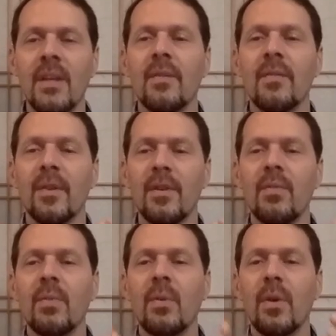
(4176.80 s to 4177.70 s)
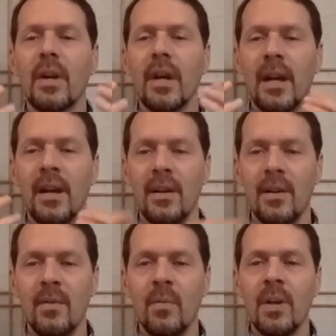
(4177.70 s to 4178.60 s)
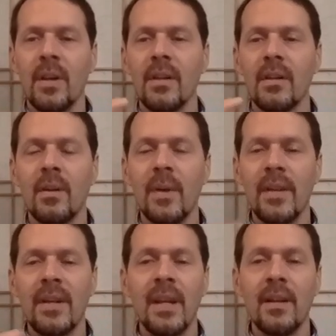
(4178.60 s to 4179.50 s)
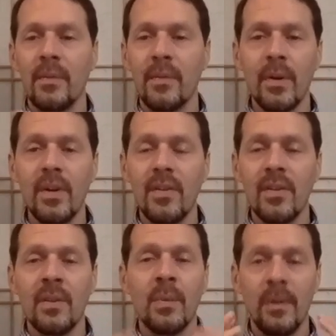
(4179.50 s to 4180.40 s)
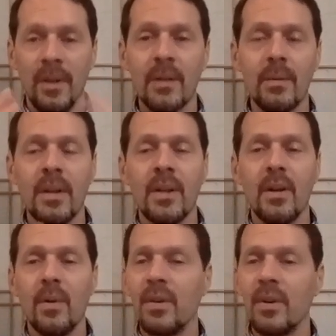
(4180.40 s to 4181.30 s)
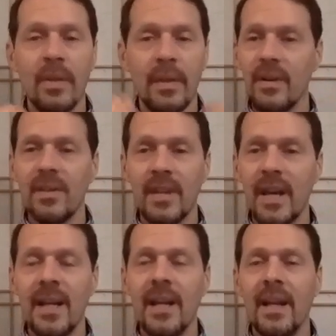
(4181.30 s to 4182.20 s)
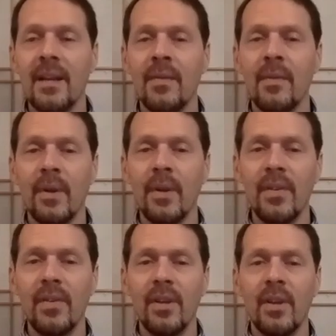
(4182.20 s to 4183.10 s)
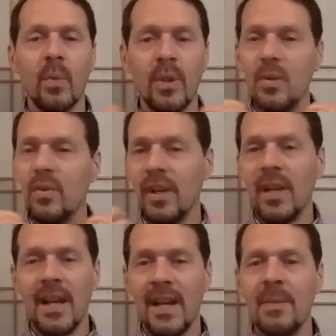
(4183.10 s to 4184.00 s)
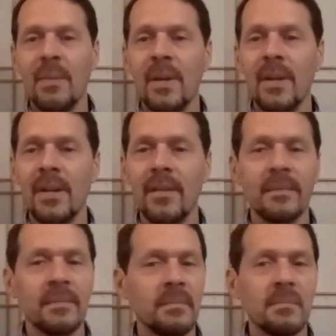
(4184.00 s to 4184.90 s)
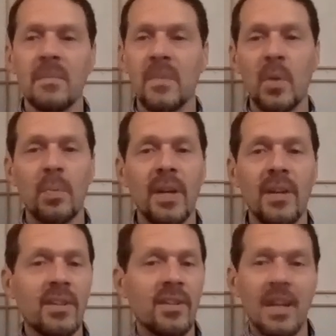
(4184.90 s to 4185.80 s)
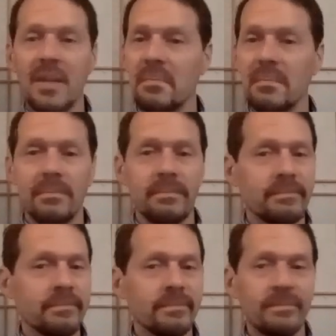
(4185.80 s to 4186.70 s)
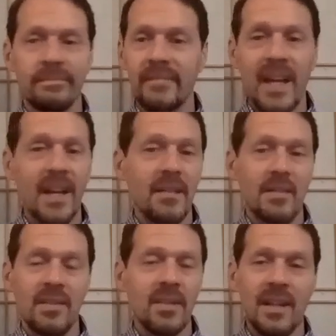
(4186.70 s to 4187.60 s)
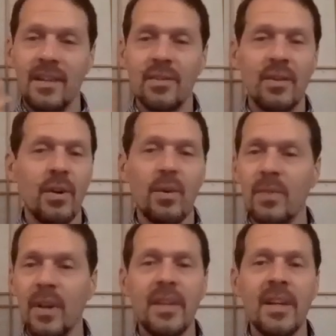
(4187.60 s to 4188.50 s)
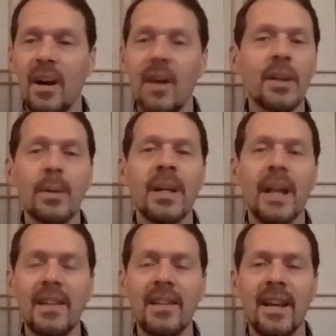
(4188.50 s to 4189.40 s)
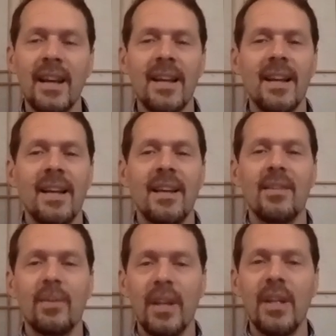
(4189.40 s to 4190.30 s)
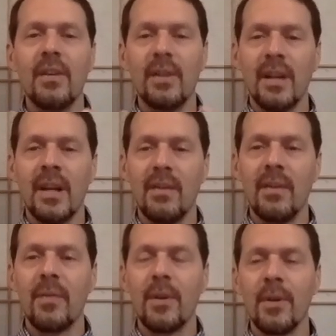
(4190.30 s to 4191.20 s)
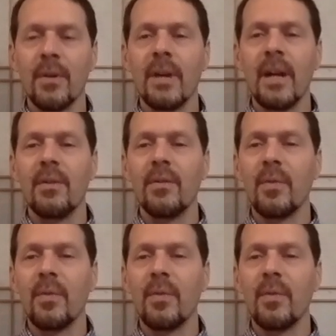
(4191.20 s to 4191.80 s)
clear away the negative voices, and we literally go until there is not a negative voice. When you say, I am abundant, your brain is just like, yeah, just like there's nothing arguing against that. So then you're in kind of a fertile ground